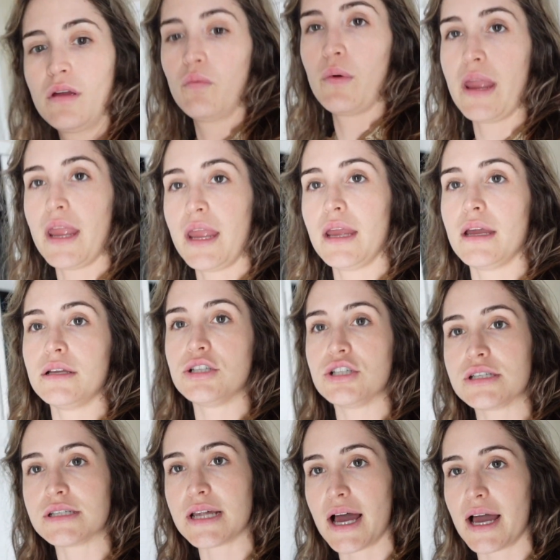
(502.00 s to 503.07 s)
we
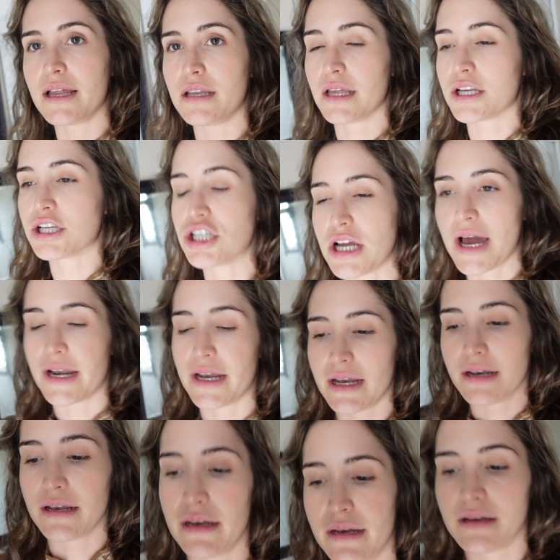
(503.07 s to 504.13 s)
just sat and like
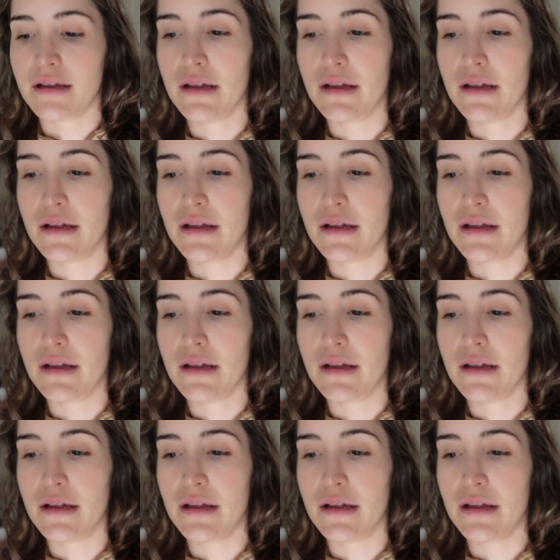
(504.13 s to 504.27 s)
chatted, and